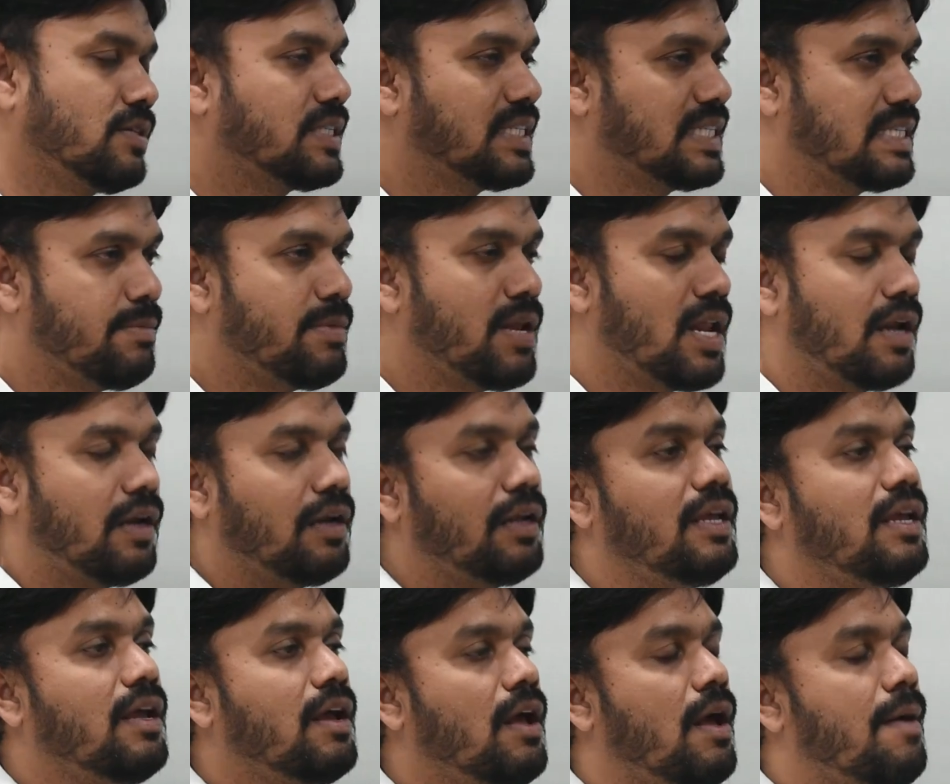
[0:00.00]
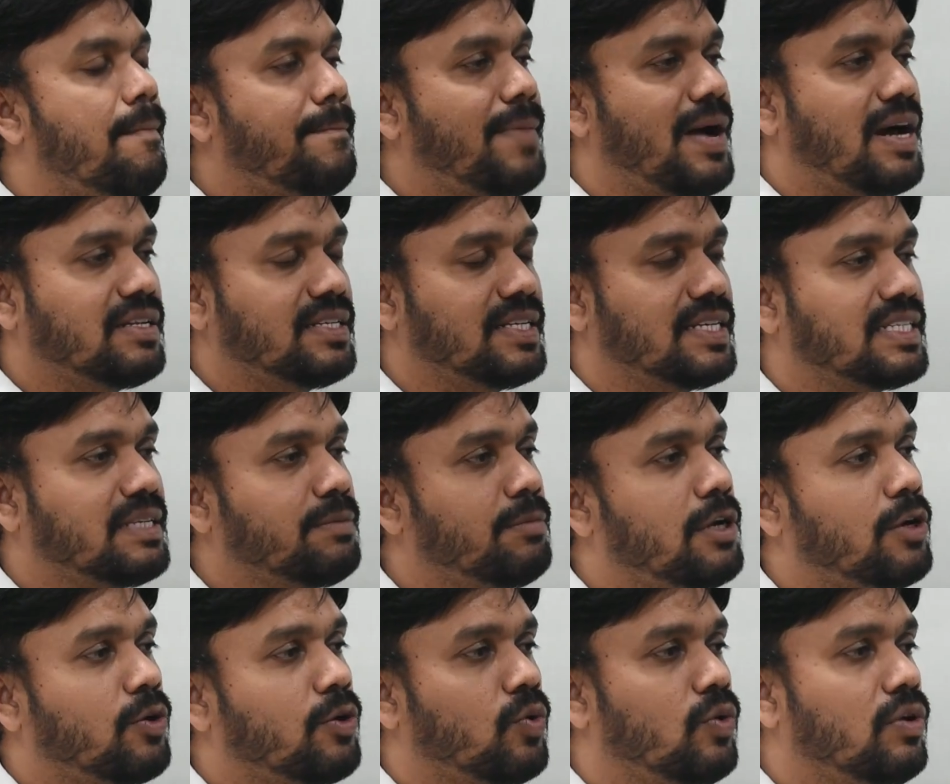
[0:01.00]
Similarly, parse
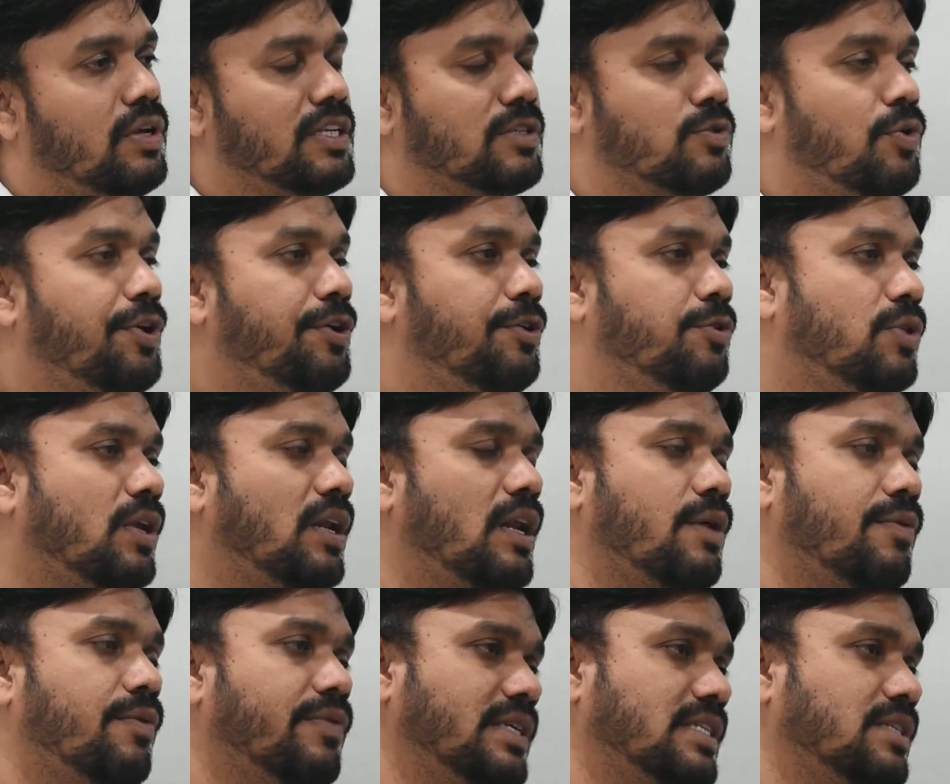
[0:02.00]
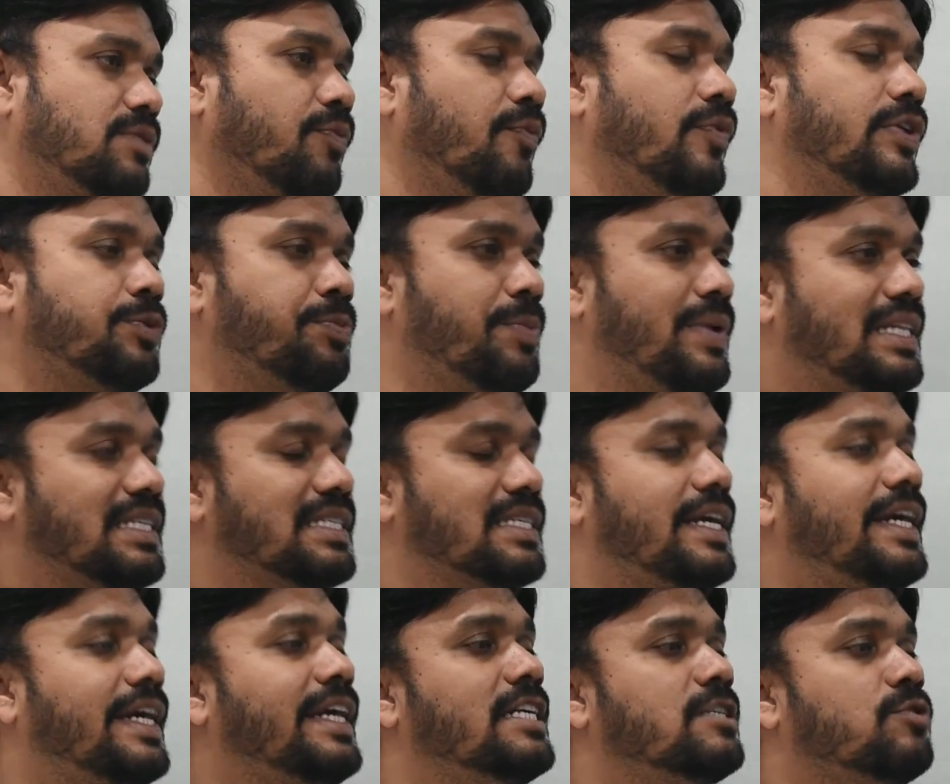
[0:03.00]
XML rule is going to do the reverse, which
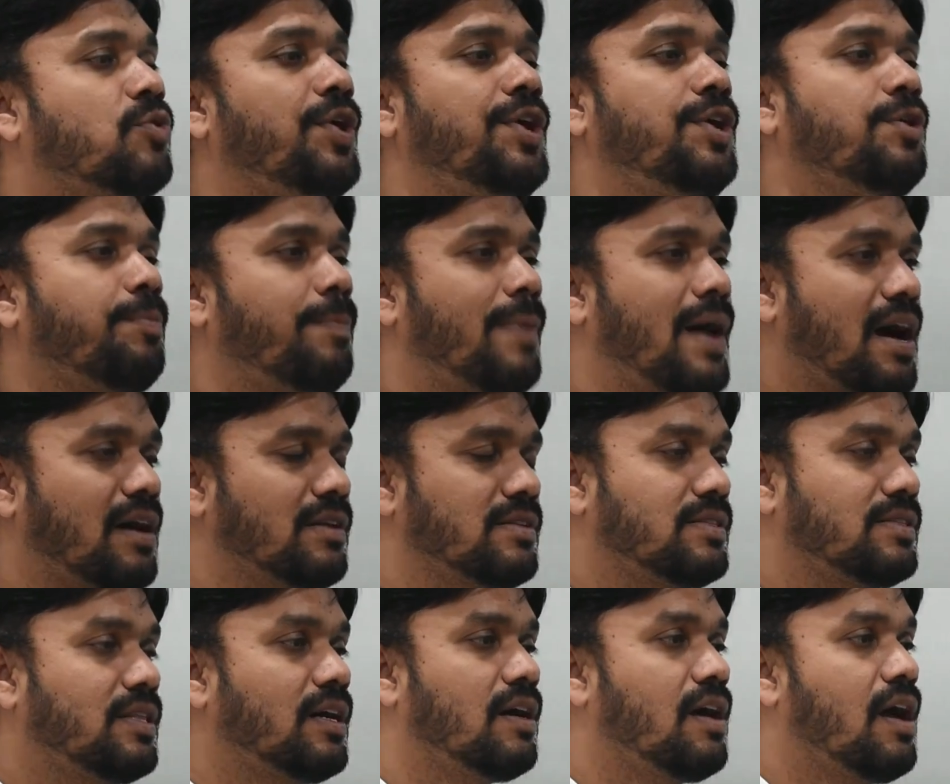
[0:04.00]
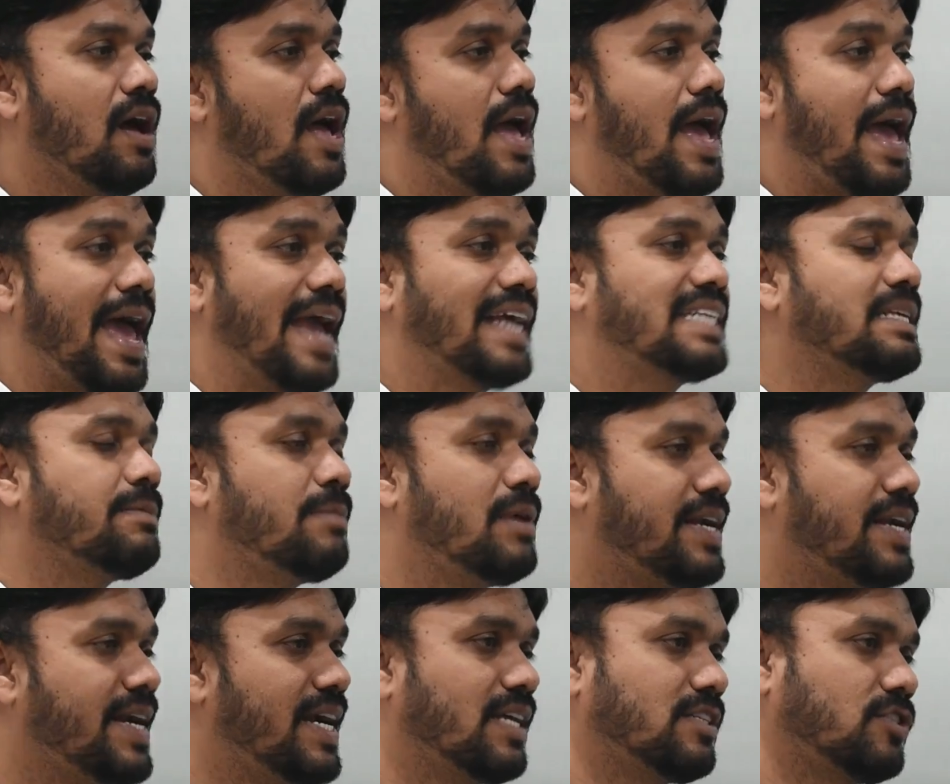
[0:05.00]
means it is going to parse the
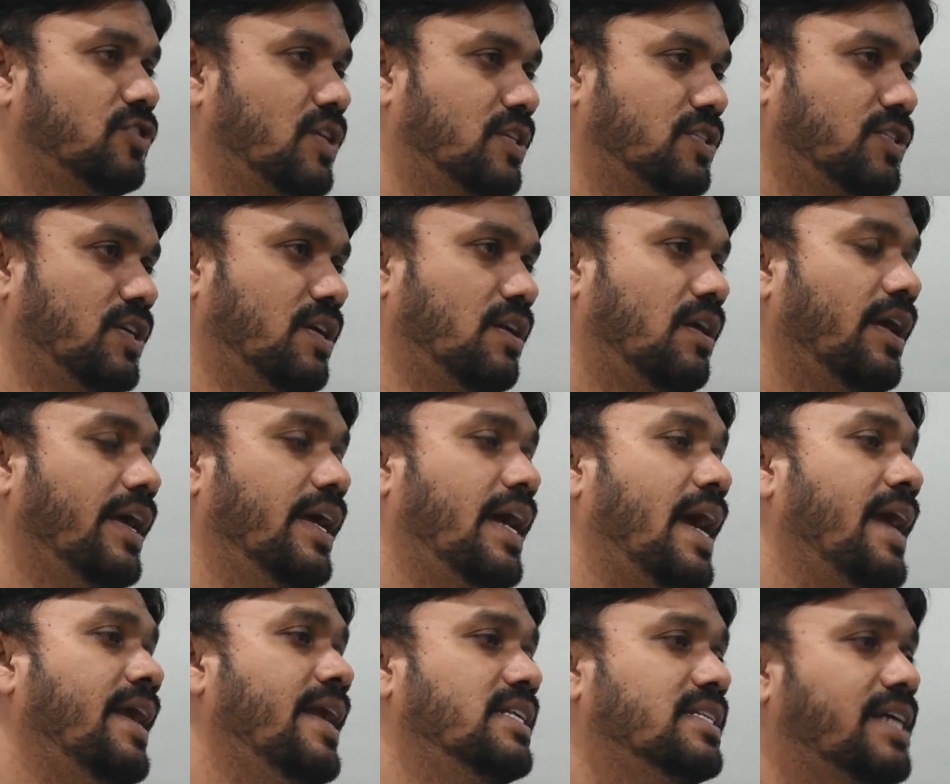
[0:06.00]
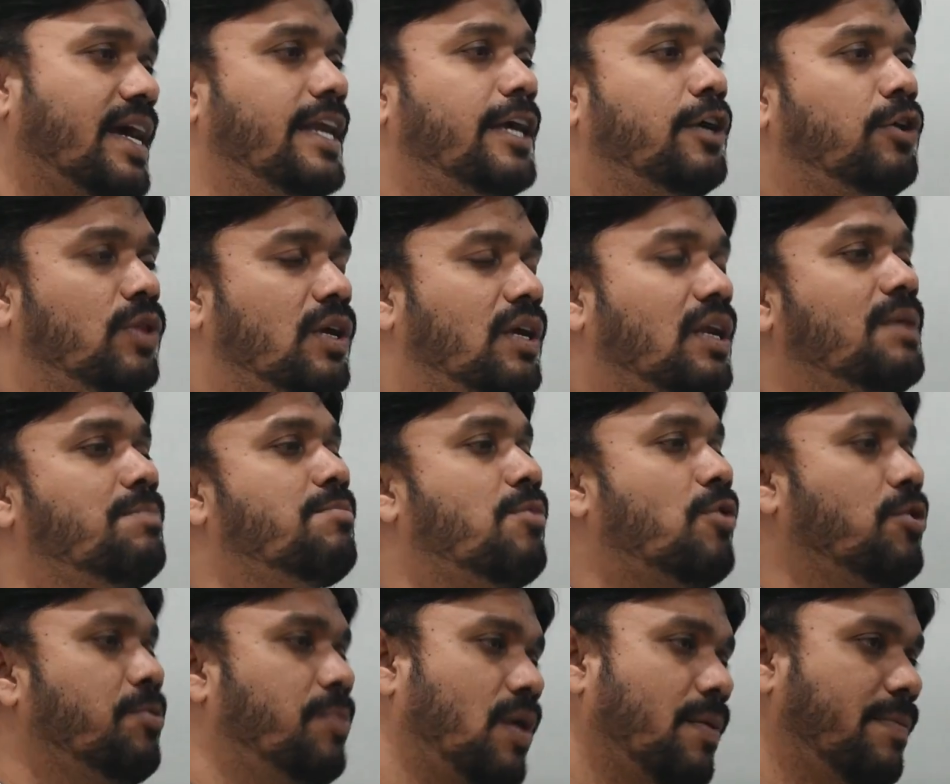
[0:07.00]
XML data structure and assign it to the
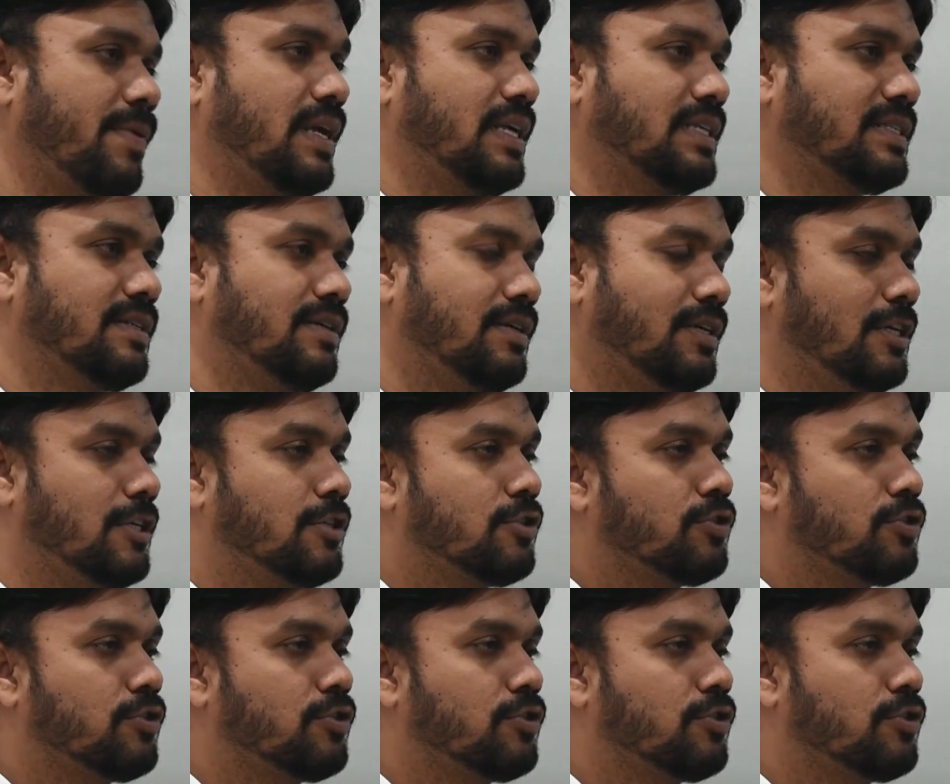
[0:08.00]
clipboard properties.